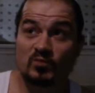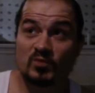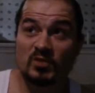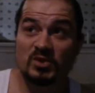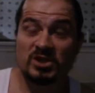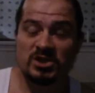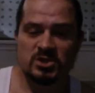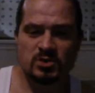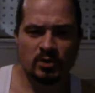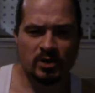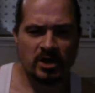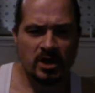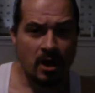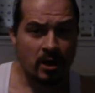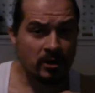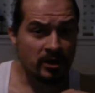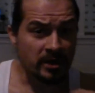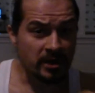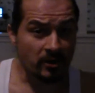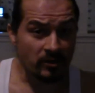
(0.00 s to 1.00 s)

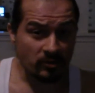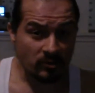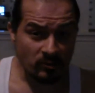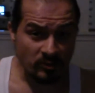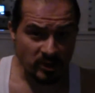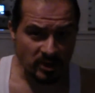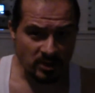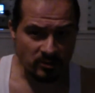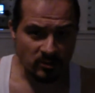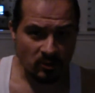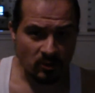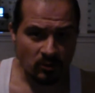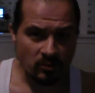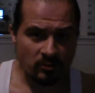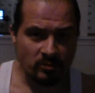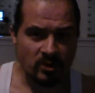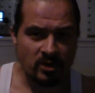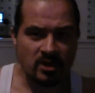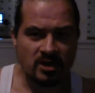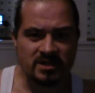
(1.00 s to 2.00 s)
disregarding other people
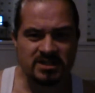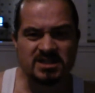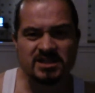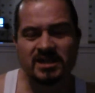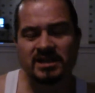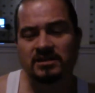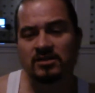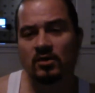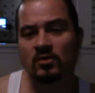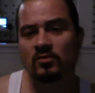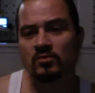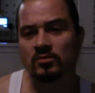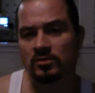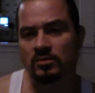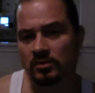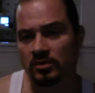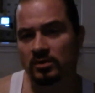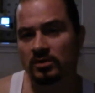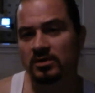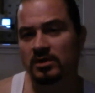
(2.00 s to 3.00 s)
because they don't
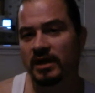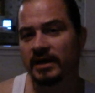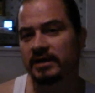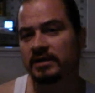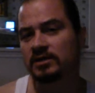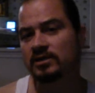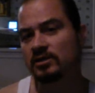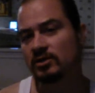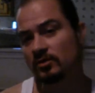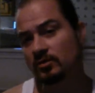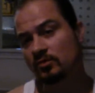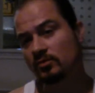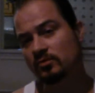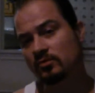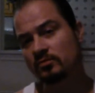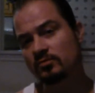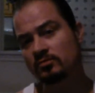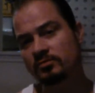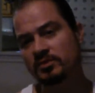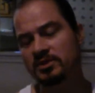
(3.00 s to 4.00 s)
look like you,
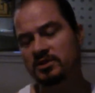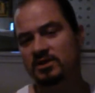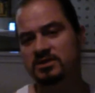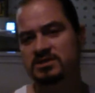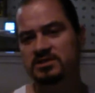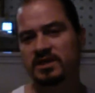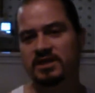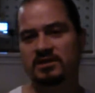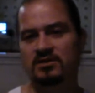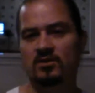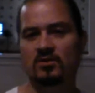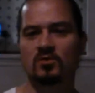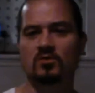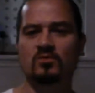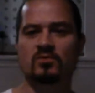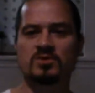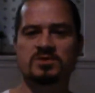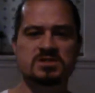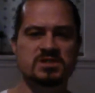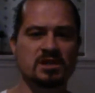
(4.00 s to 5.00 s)
because they don't
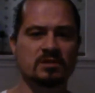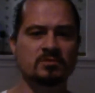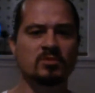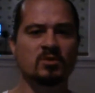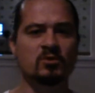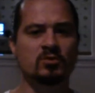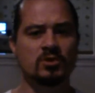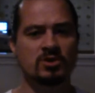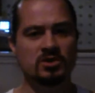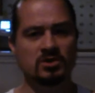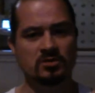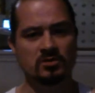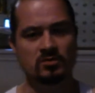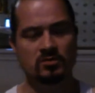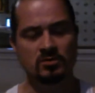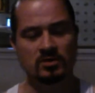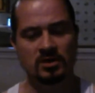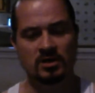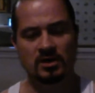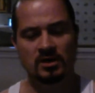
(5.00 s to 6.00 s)
resemble
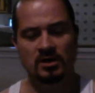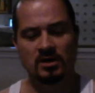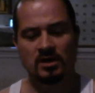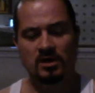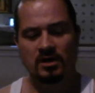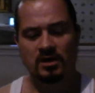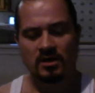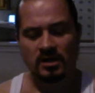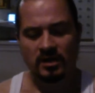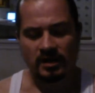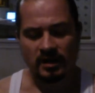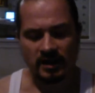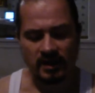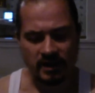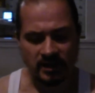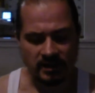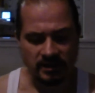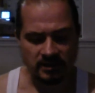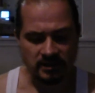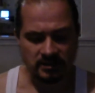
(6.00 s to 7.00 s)
you.
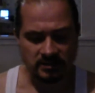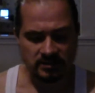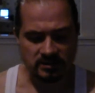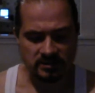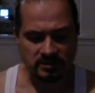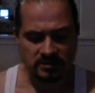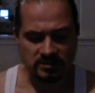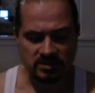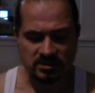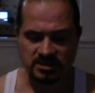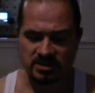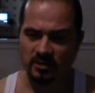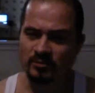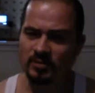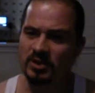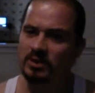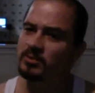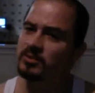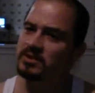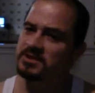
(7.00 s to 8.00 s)
And to some
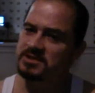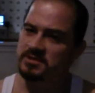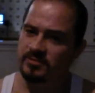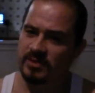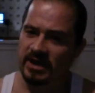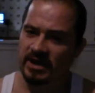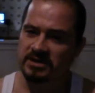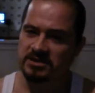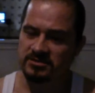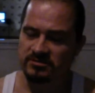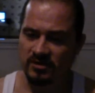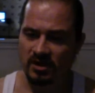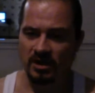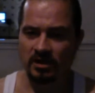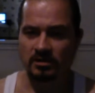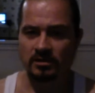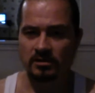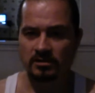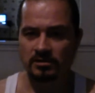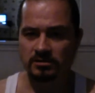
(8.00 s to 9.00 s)
people it's a badge of
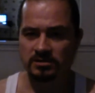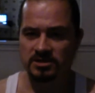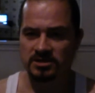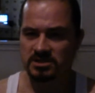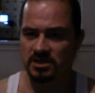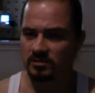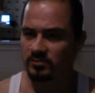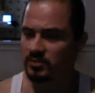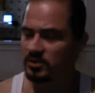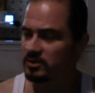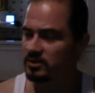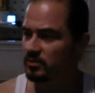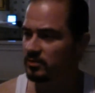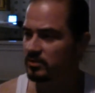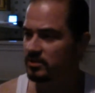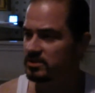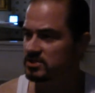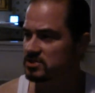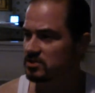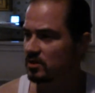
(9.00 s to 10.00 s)
honor. To some
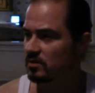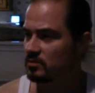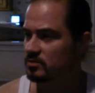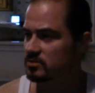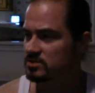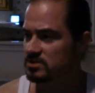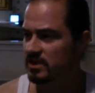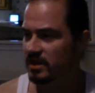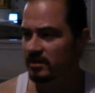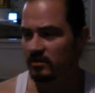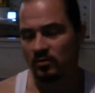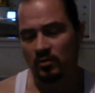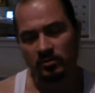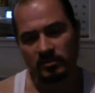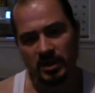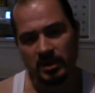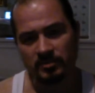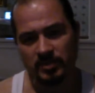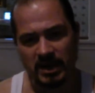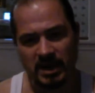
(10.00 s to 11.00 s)
people it's almost like, well,
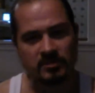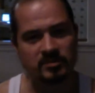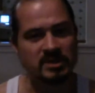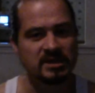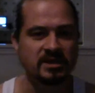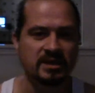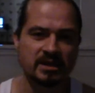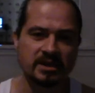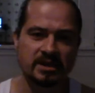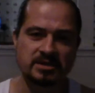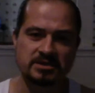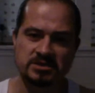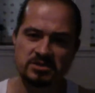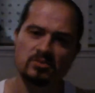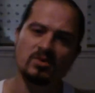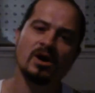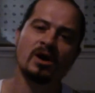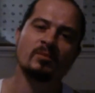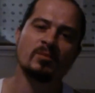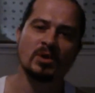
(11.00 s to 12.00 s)
my pappy did it,
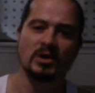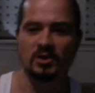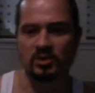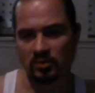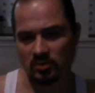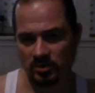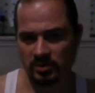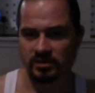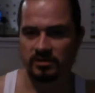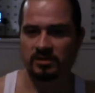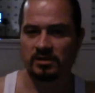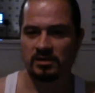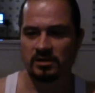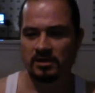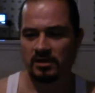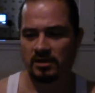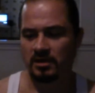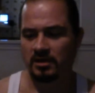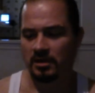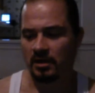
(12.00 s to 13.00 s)
so I'm gonna do it.
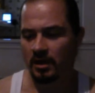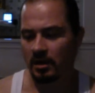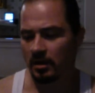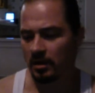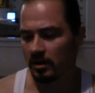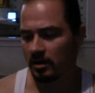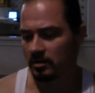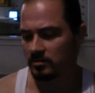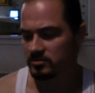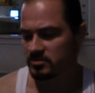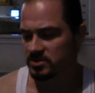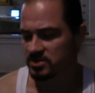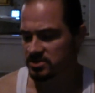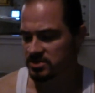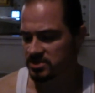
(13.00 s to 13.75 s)
To